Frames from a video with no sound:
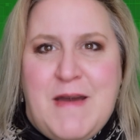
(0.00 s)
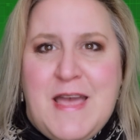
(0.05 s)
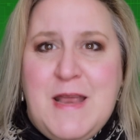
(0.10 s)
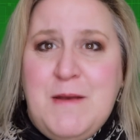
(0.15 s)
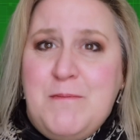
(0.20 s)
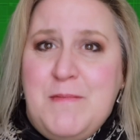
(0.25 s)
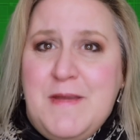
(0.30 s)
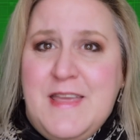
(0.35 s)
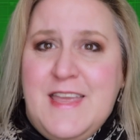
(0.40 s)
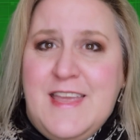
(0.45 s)

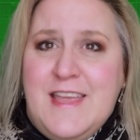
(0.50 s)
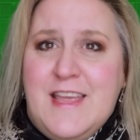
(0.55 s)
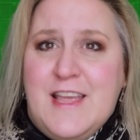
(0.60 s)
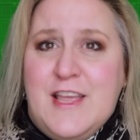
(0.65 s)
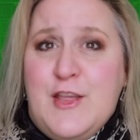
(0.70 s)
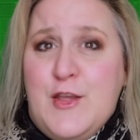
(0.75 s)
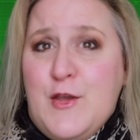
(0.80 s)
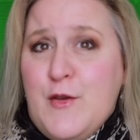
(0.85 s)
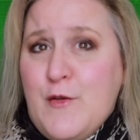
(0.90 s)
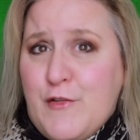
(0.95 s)
might be
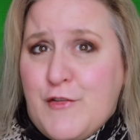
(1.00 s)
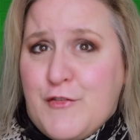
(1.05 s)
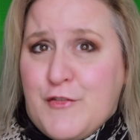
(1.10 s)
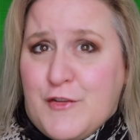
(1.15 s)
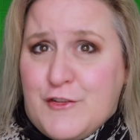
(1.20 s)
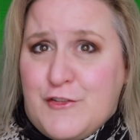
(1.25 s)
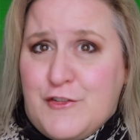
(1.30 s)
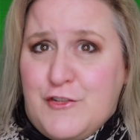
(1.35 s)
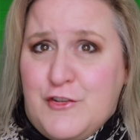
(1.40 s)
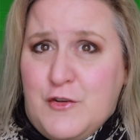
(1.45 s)

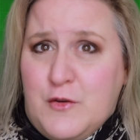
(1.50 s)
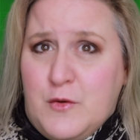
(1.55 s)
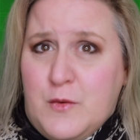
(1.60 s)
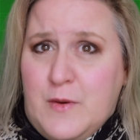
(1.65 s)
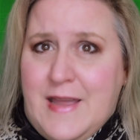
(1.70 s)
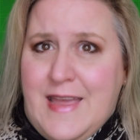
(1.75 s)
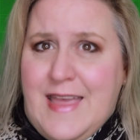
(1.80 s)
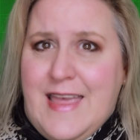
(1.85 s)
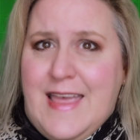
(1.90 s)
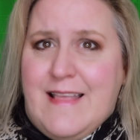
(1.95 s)
useful
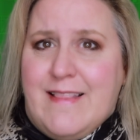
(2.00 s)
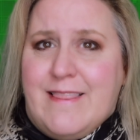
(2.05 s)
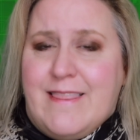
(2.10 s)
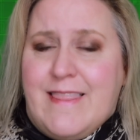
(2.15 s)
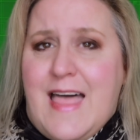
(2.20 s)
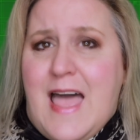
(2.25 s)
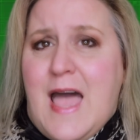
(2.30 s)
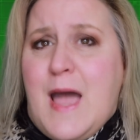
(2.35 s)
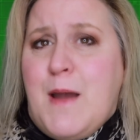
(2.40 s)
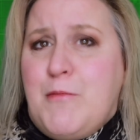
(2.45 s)
to
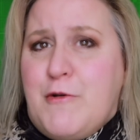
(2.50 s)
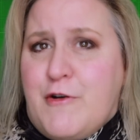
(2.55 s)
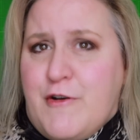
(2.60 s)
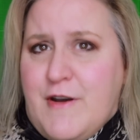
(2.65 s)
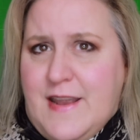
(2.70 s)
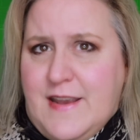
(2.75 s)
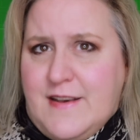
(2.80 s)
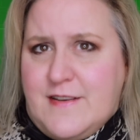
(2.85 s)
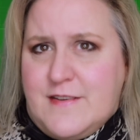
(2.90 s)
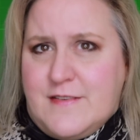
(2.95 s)

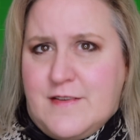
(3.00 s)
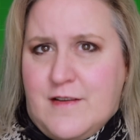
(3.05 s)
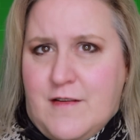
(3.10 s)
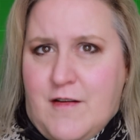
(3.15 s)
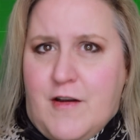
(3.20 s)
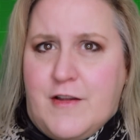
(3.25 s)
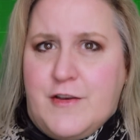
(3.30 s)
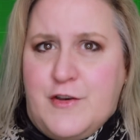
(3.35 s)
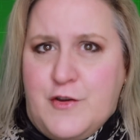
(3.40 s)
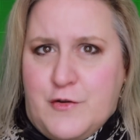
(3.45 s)
elaborate
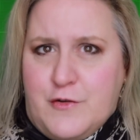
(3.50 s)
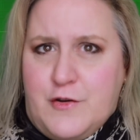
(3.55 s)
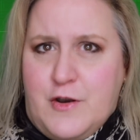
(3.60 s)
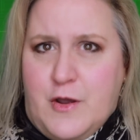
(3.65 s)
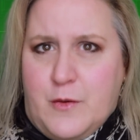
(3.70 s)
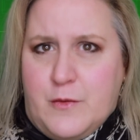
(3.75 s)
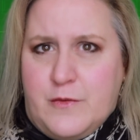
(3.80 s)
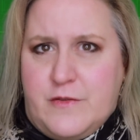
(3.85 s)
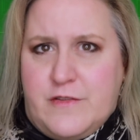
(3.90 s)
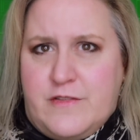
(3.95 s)
on your
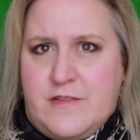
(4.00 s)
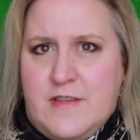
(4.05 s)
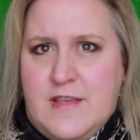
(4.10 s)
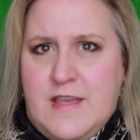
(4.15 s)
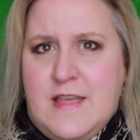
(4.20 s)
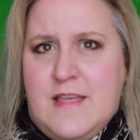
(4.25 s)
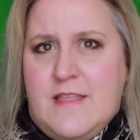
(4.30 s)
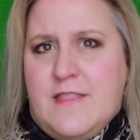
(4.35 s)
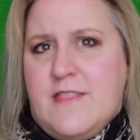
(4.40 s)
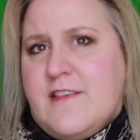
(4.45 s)
notes.
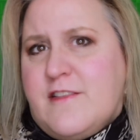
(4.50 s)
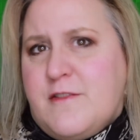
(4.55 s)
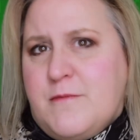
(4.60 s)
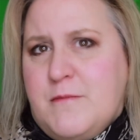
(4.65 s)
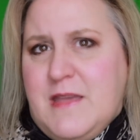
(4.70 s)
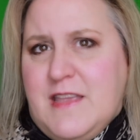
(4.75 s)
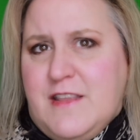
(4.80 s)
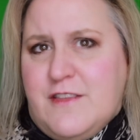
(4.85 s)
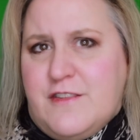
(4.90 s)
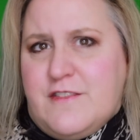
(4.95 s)
This
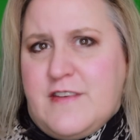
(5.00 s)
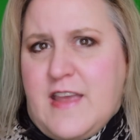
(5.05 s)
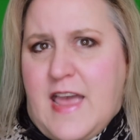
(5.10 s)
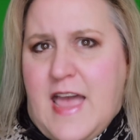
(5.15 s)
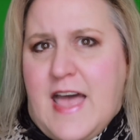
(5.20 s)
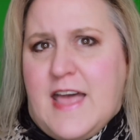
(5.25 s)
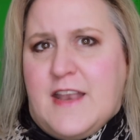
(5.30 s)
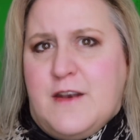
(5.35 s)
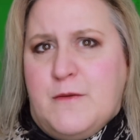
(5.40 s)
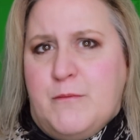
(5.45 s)
means to
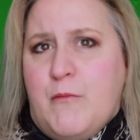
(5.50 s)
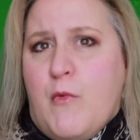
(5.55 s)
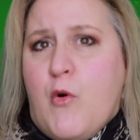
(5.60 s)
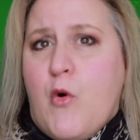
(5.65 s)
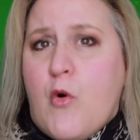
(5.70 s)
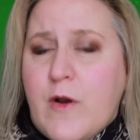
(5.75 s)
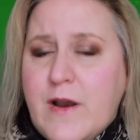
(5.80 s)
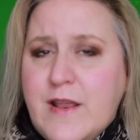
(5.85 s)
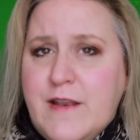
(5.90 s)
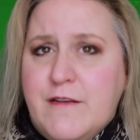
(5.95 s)
add
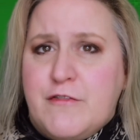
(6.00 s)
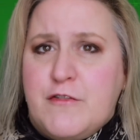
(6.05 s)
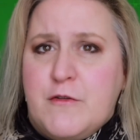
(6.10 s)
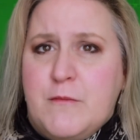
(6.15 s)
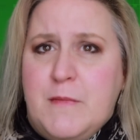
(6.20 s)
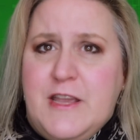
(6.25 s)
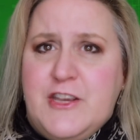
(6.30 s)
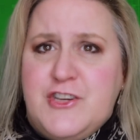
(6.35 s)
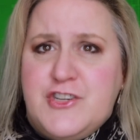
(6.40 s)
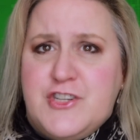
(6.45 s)
more
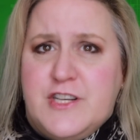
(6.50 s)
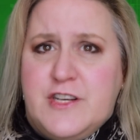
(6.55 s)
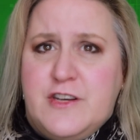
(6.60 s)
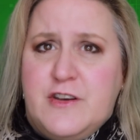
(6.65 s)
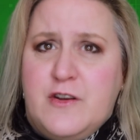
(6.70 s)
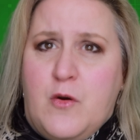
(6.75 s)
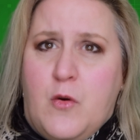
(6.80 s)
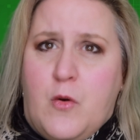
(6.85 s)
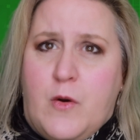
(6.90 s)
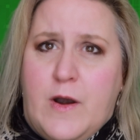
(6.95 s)

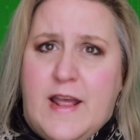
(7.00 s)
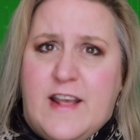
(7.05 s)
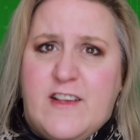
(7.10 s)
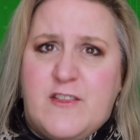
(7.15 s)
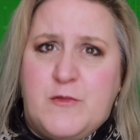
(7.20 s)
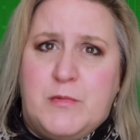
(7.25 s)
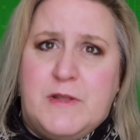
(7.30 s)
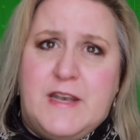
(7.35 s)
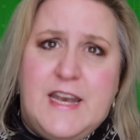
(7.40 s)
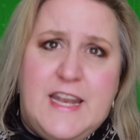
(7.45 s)
information or
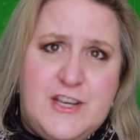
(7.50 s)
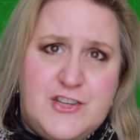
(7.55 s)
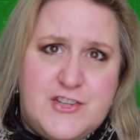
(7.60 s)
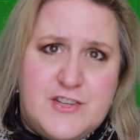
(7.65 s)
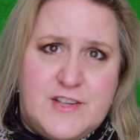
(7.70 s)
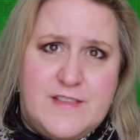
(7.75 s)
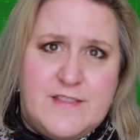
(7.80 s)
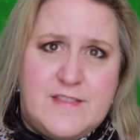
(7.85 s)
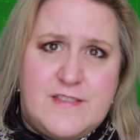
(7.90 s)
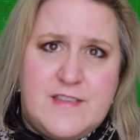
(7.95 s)

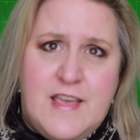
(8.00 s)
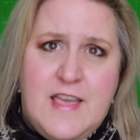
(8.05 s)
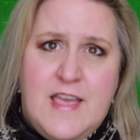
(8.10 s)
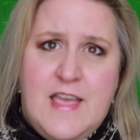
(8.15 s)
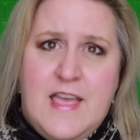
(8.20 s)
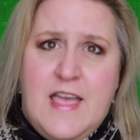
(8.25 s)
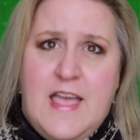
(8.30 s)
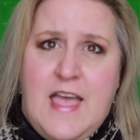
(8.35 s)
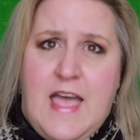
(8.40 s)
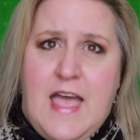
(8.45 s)
explanations
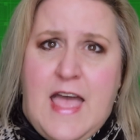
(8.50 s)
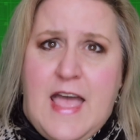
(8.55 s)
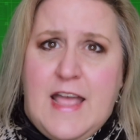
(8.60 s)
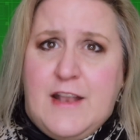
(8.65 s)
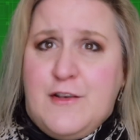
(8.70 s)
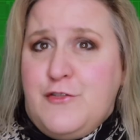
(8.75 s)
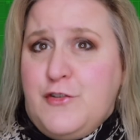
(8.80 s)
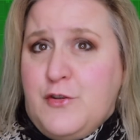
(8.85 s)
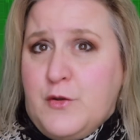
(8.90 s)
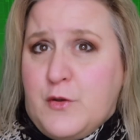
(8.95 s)

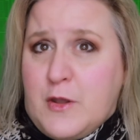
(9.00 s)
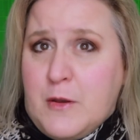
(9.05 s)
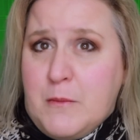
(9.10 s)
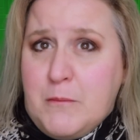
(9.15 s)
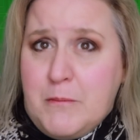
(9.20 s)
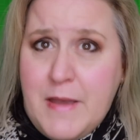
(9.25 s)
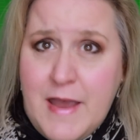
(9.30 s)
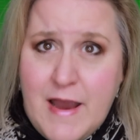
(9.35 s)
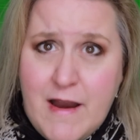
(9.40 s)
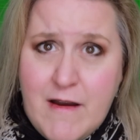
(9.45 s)
and to
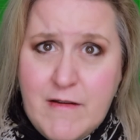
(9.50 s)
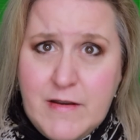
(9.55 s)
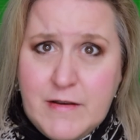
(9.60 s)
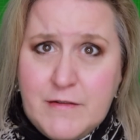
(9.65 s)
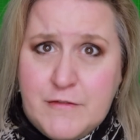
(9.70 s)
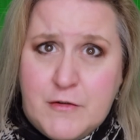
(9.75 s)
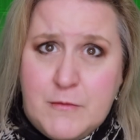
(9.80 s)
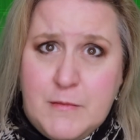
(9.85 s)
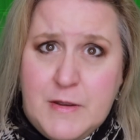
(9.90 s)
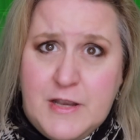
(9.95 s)
compare
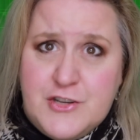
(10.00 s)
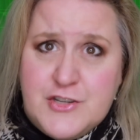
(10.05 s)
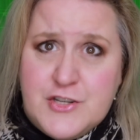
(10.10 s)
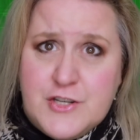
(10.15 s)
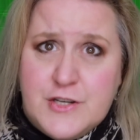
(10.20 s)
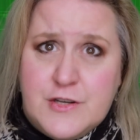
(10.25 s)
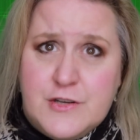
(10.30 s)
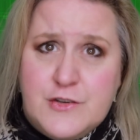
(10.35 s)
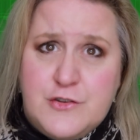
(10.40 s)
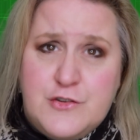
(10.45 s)

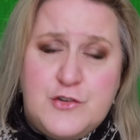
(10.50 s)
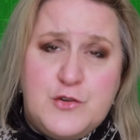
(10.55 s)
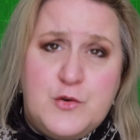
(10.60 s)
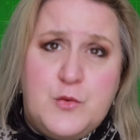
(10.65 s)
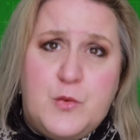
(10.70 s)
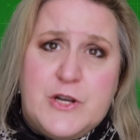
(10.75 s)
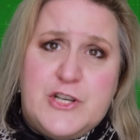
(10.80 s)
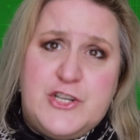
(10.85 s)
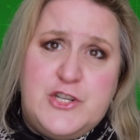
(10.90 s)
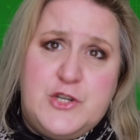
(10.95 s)
information to
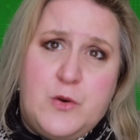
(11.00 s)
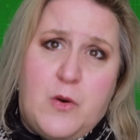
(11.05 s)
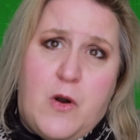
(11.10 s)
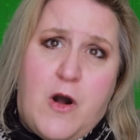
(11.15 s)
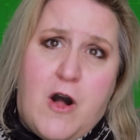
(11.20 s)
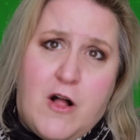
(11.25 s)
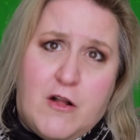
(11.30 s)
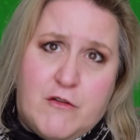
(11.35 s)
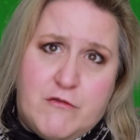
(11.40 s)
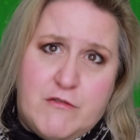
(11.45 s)
what you
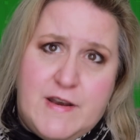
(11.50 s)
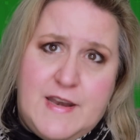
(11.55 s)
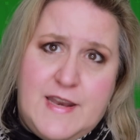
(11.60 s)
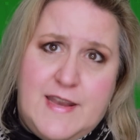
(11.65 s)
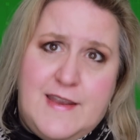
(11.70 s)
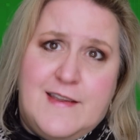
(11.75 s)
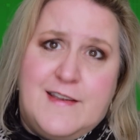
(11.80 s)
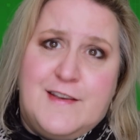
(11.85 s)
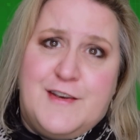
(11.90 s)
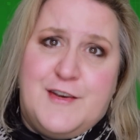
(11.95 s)

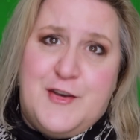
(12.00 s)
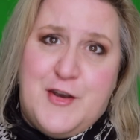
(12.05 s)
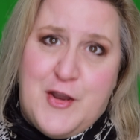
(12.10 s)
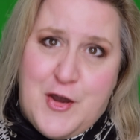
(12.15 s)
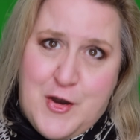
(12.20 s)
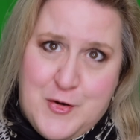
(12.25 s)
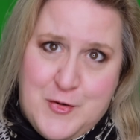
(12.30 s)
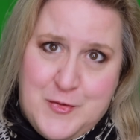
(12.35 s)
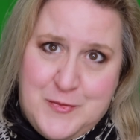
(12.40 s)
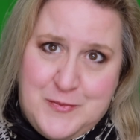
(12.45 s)
already
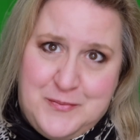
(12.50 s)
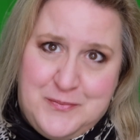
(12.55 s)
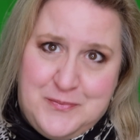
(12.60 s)
know.